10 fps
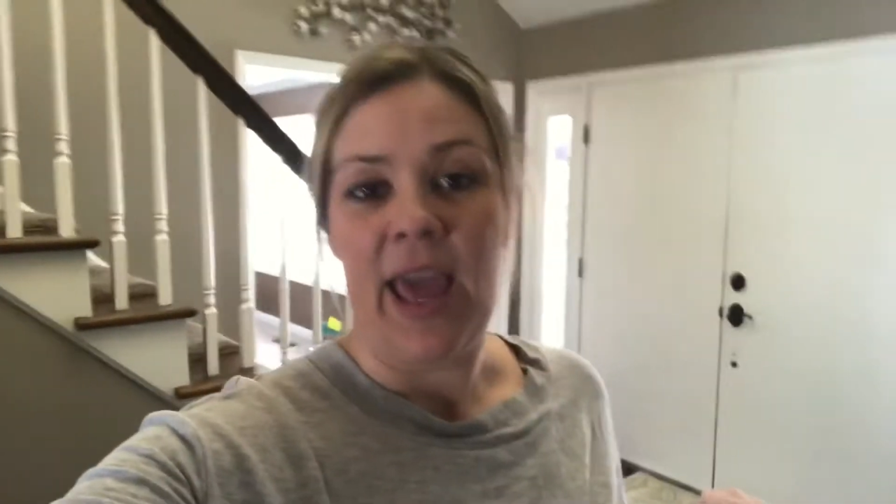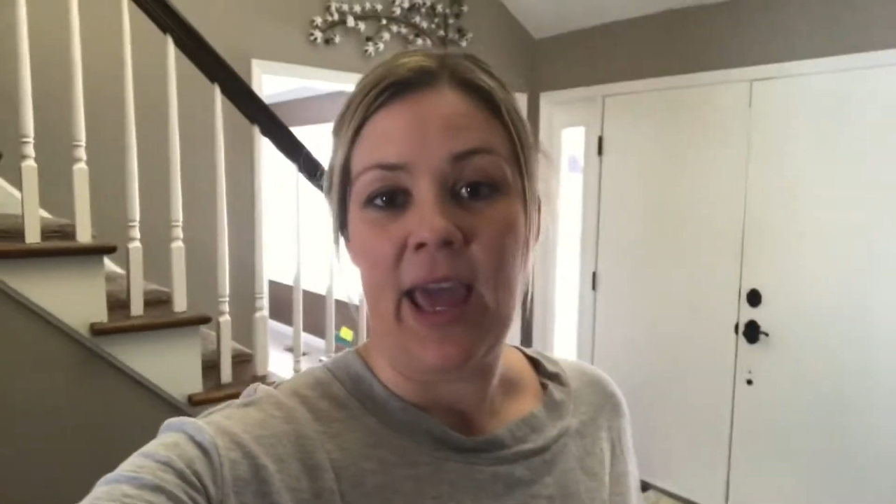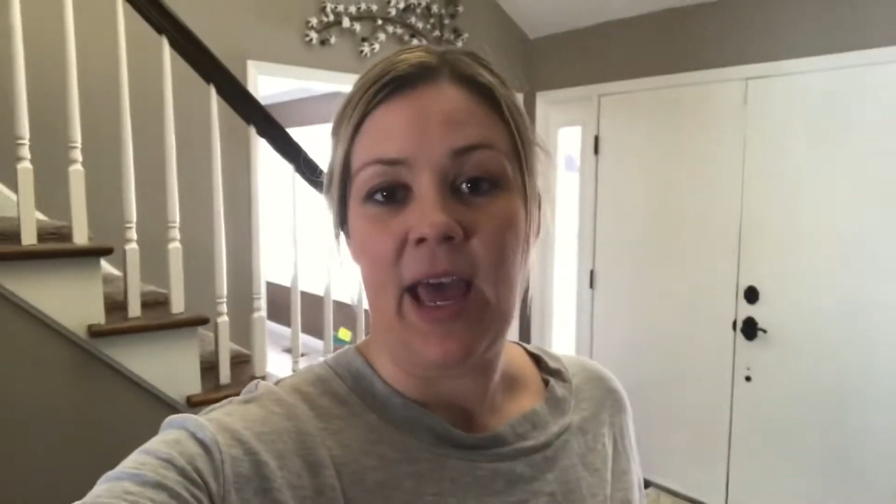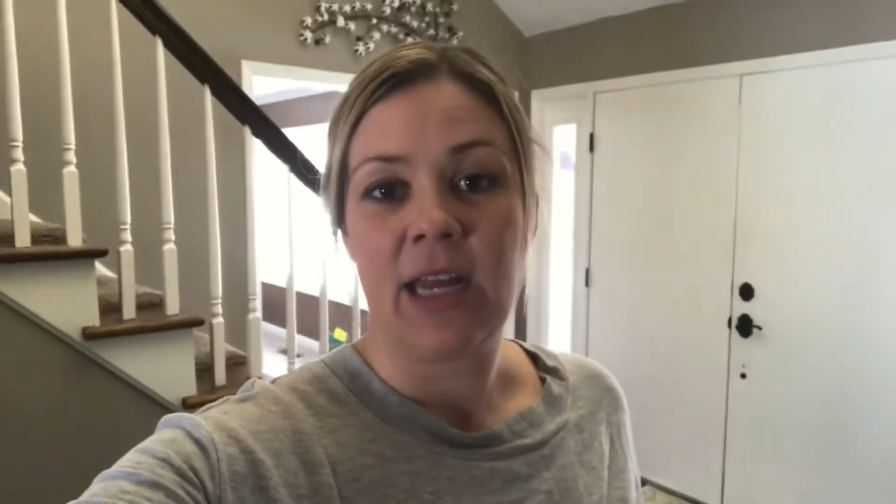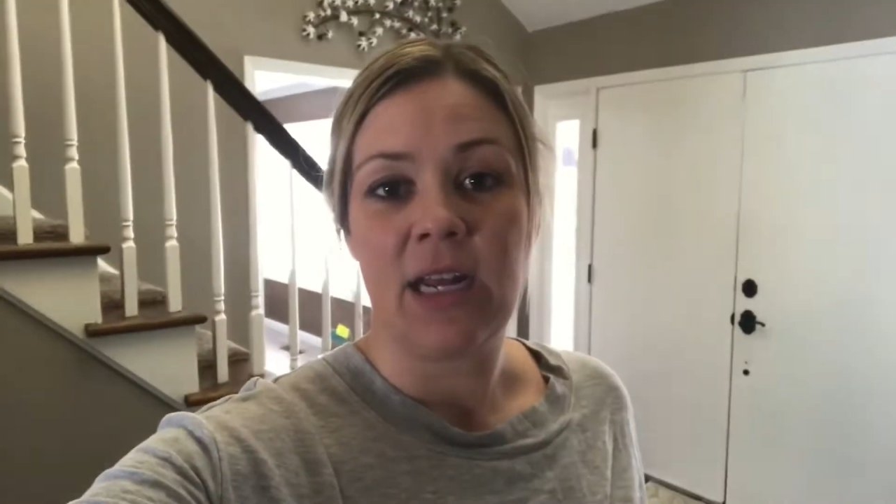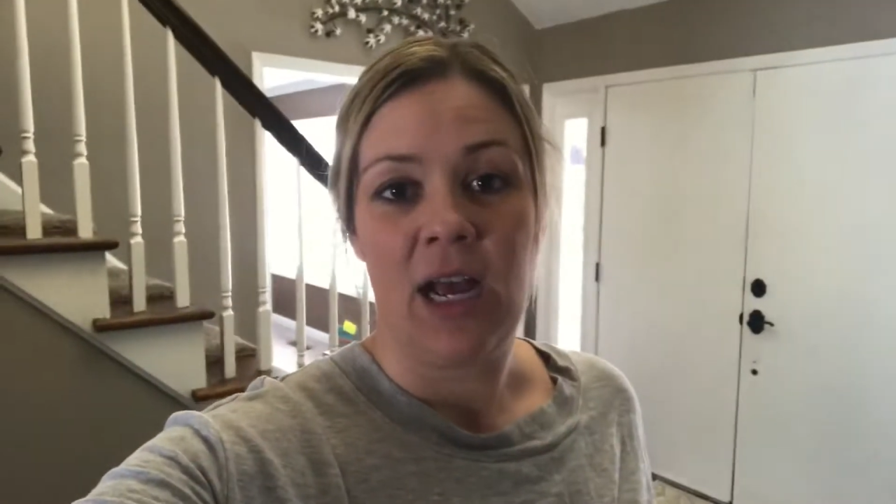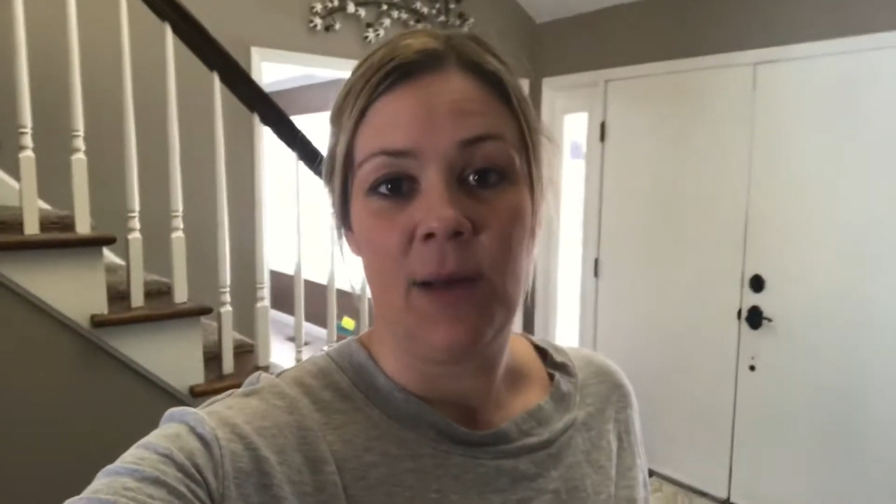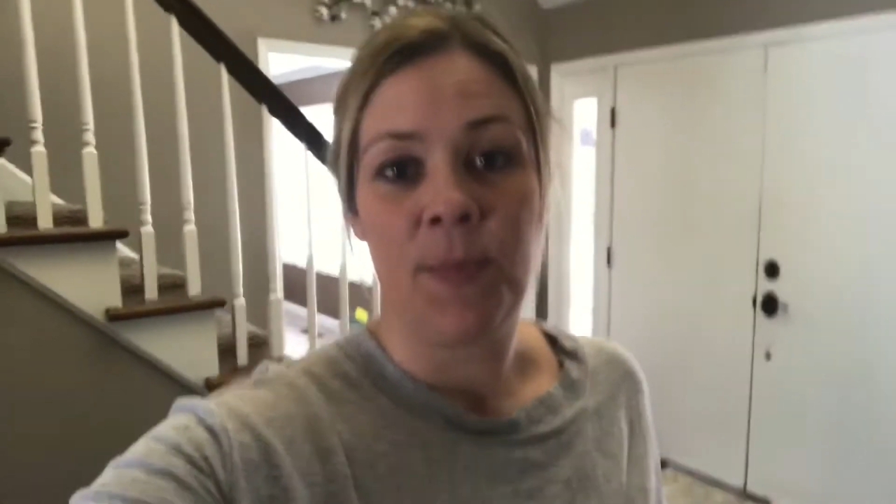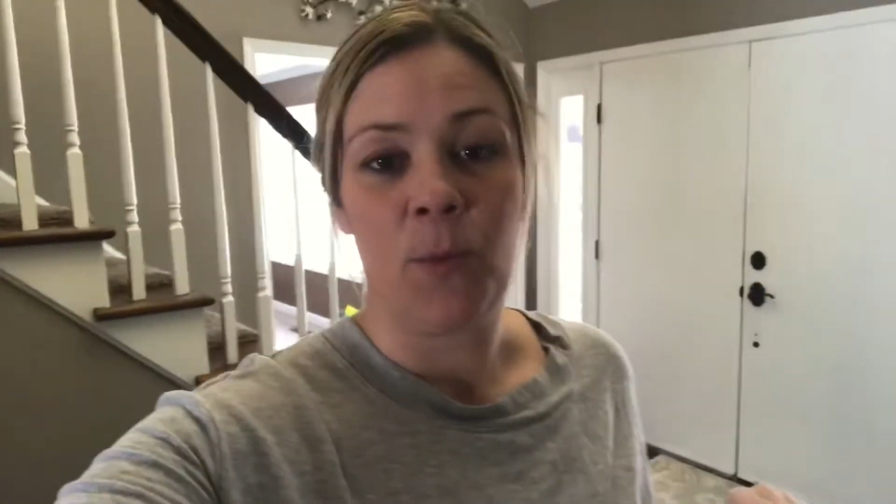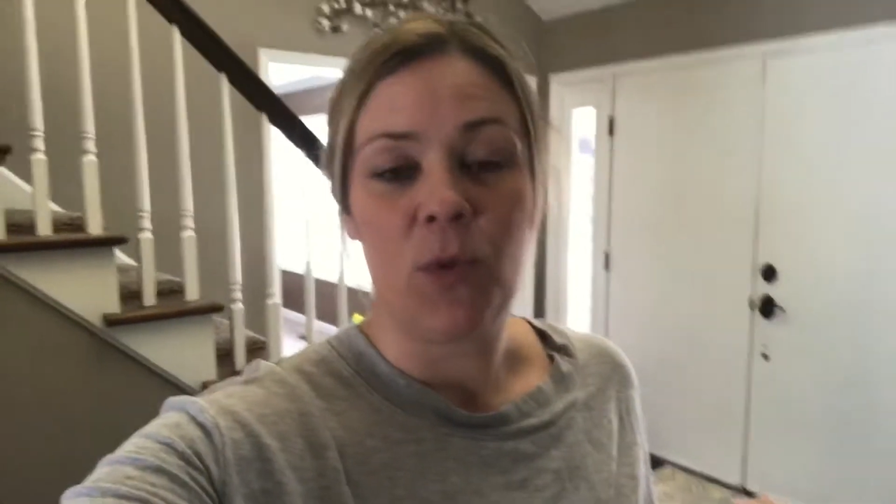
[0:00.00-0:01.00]
And
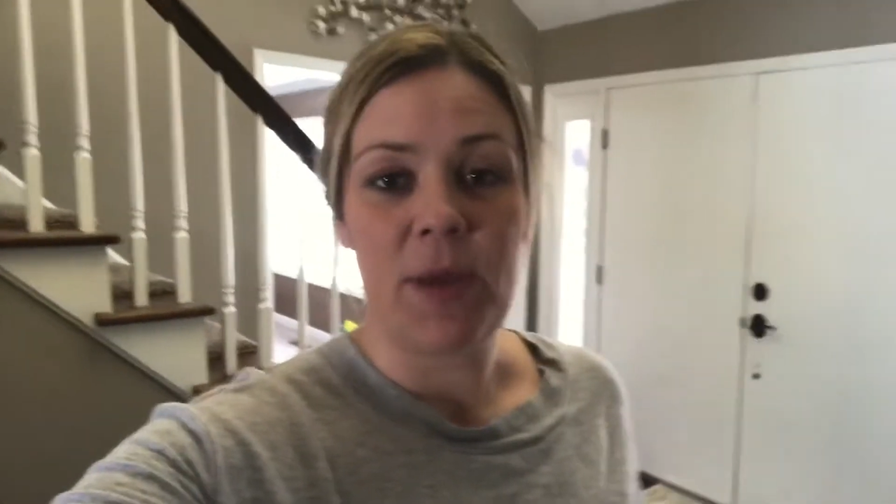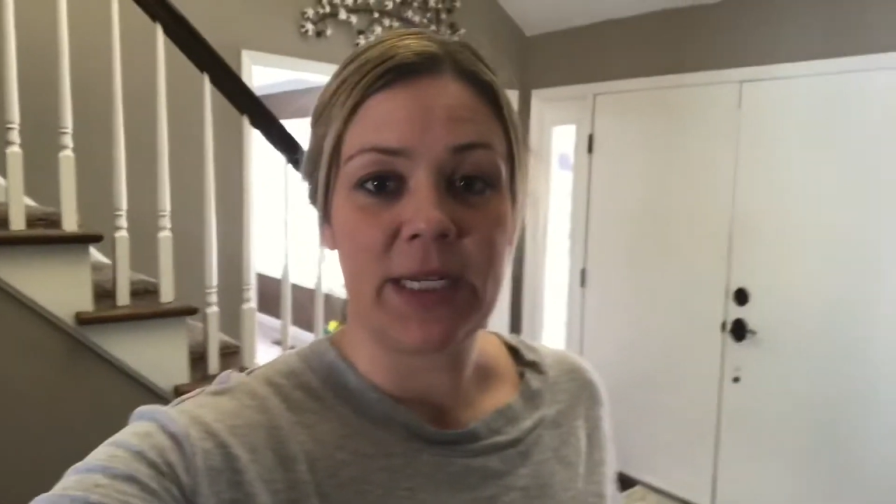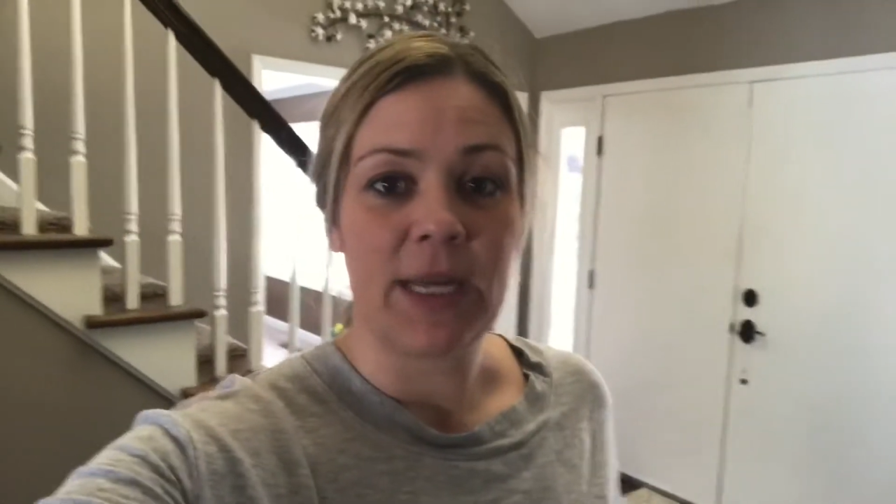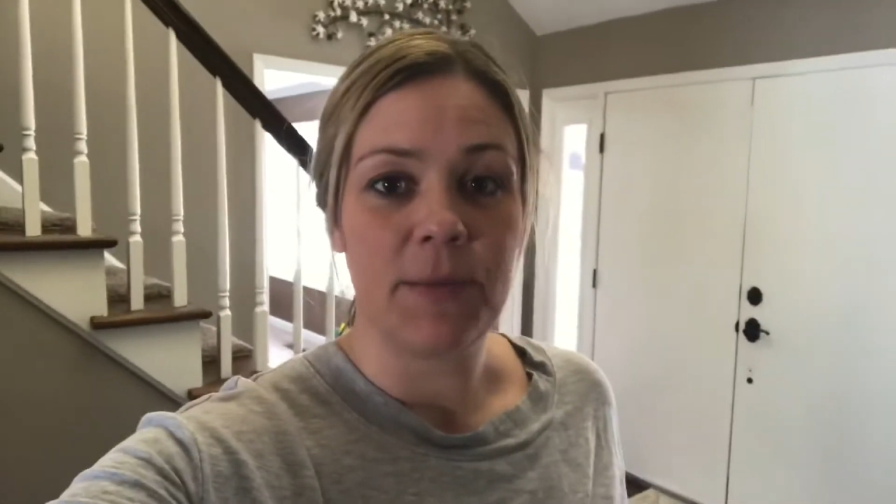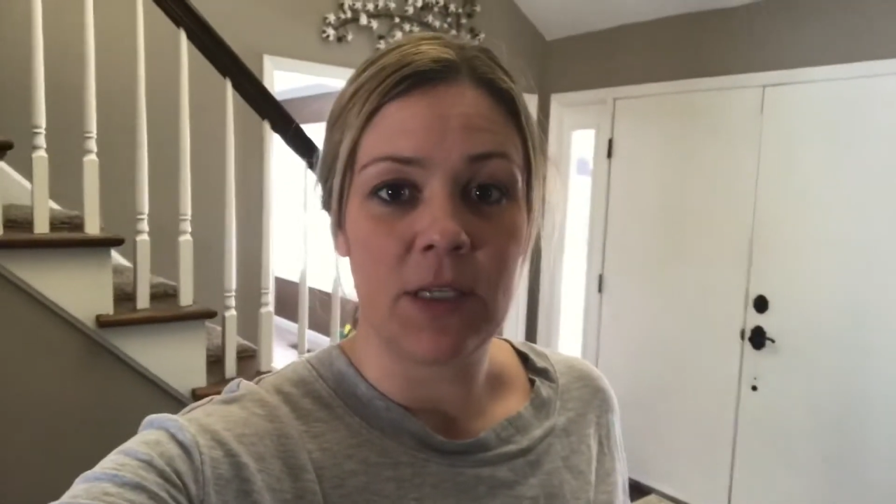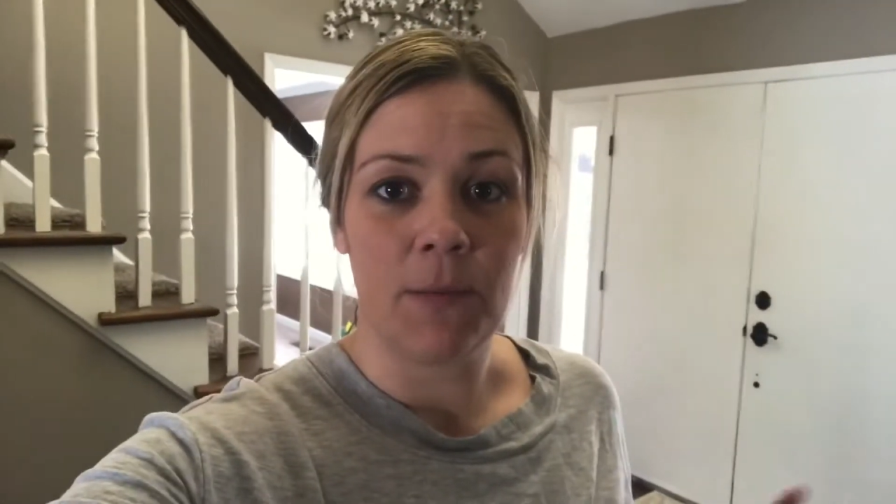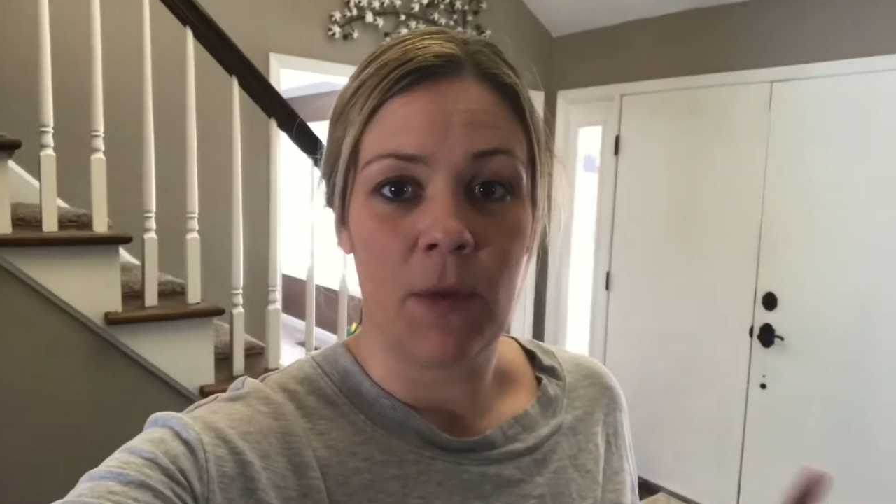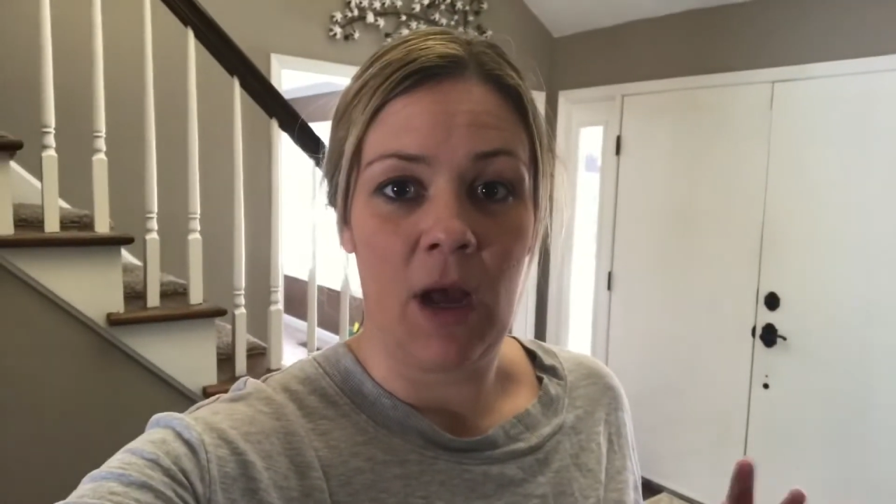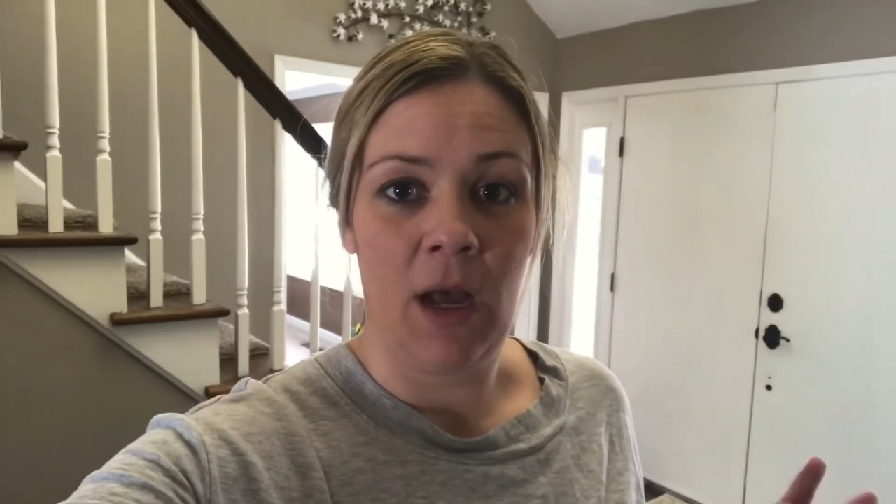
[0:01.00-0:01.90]
um, we picked up some